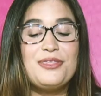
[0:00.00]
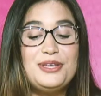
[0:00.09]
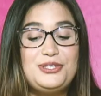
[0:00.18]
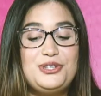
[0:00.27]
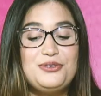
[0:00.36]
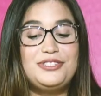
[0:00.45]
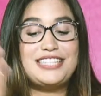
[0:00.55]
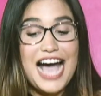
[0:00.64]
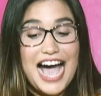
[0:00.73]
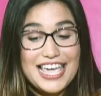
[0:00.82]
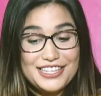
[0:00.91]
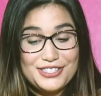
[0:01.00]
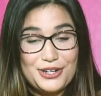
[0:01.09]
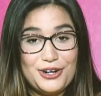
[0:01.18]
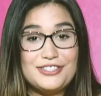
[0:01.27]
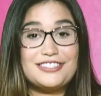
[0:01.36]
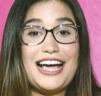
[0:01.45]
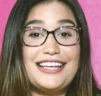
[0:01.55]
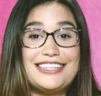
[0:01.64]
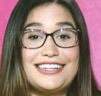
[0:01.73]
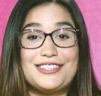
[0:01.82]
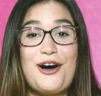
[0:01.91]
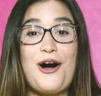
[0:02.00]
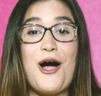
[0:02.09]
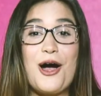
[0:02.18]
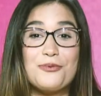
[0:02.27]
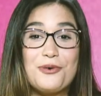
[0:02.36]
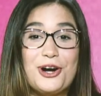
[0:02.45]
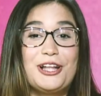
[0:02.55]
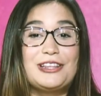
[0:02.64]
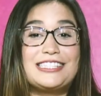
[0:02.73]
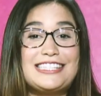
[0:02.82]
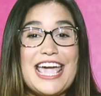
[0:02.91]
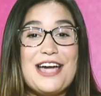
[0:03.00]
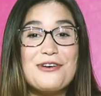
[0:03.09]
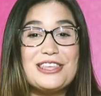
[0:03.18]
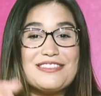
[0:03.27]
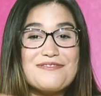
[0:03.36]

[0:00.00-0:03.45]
the Judaizers, guys, that is a hard word. Say it with